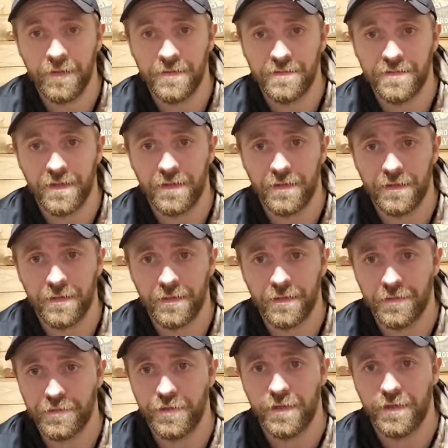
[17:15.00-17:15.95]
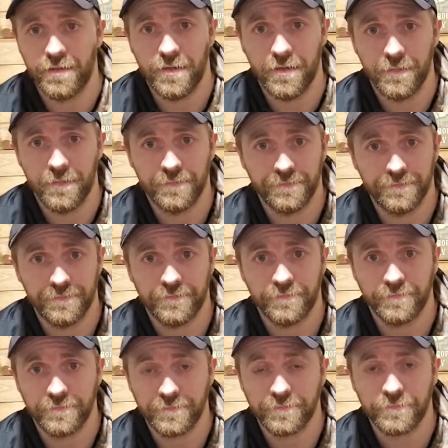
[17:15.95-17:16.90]
signed there or traded there.
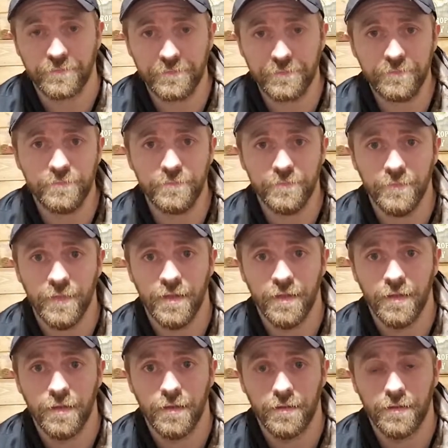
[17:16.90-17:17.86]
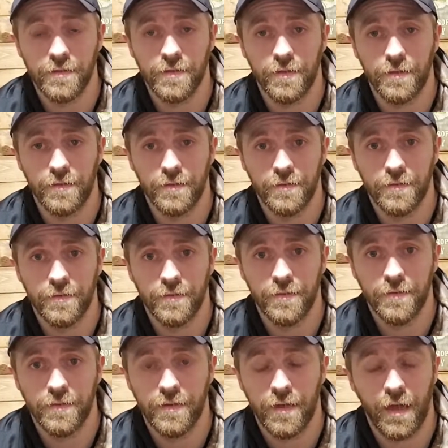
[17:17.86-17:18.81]
They're good.
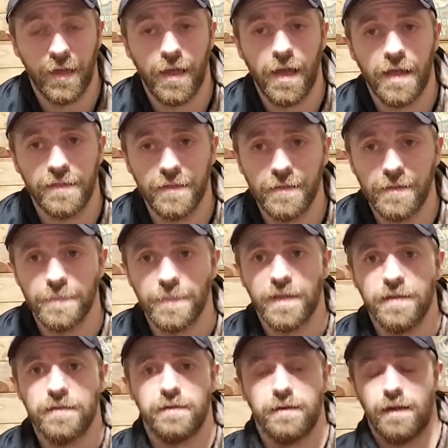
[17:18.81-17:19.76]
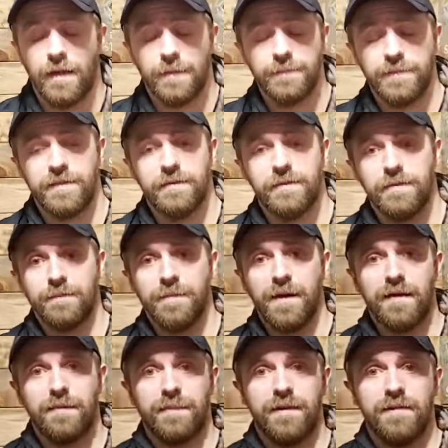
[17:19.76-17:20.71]
I think they might have, I mean, in
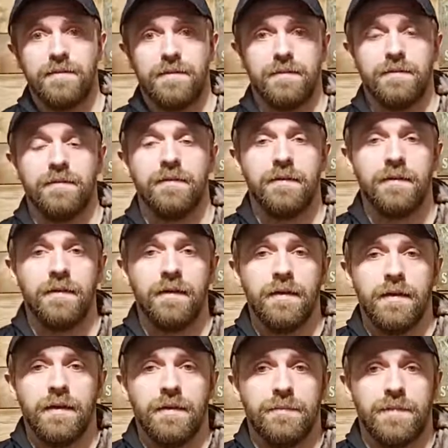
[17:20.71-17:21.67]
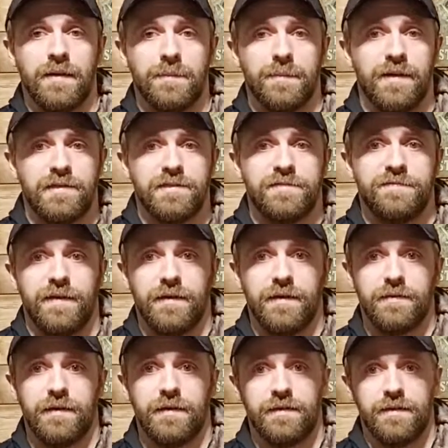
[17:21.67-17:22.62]
my opinion, not a Bears fan
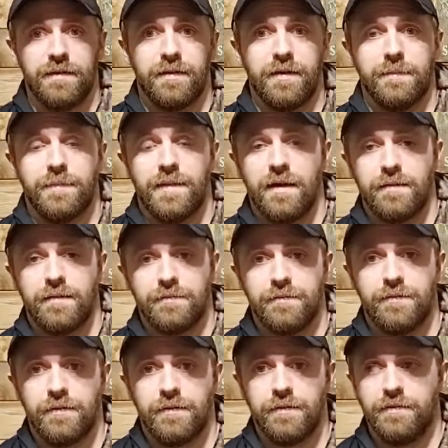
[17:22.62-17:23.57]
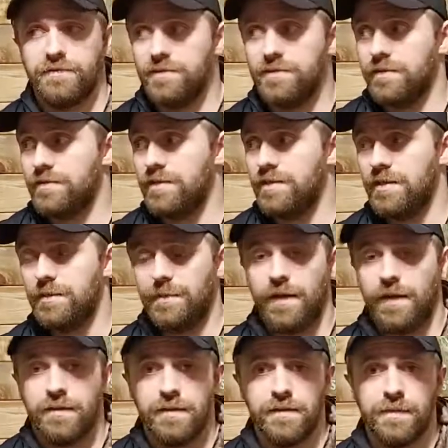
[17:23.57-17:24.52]
or anything, and I'm not real close to the team, but
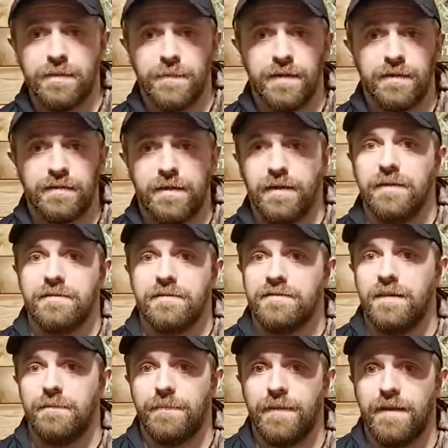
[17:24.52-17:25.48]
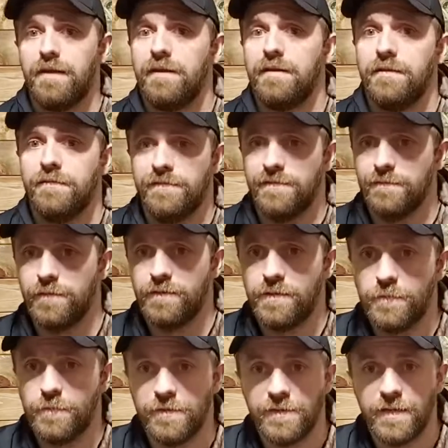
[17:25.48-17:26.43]
I think they might have taken a step back from what
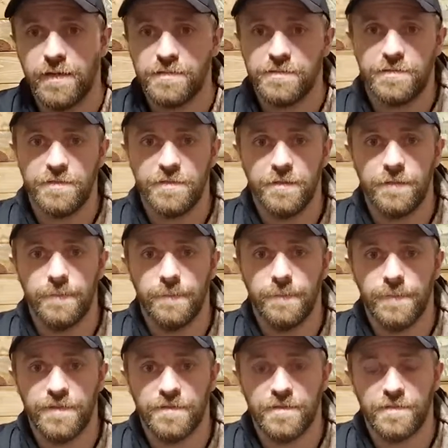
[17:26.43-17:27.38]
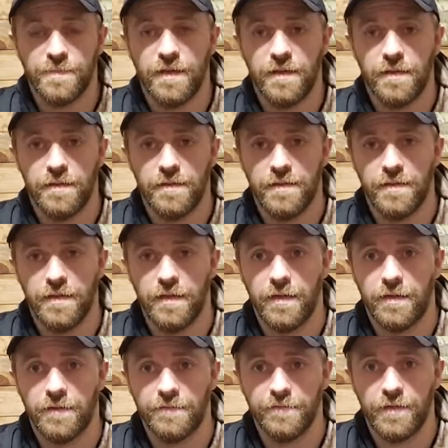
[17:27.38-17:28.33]
they were last year just by
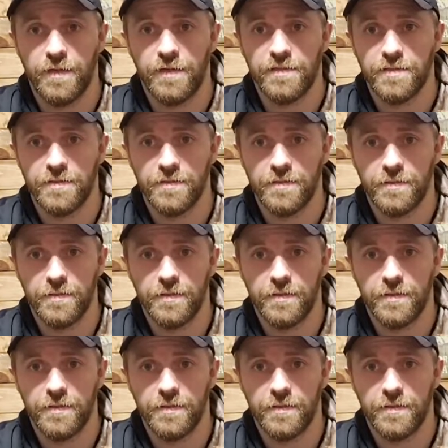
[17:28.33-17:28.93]
the free agent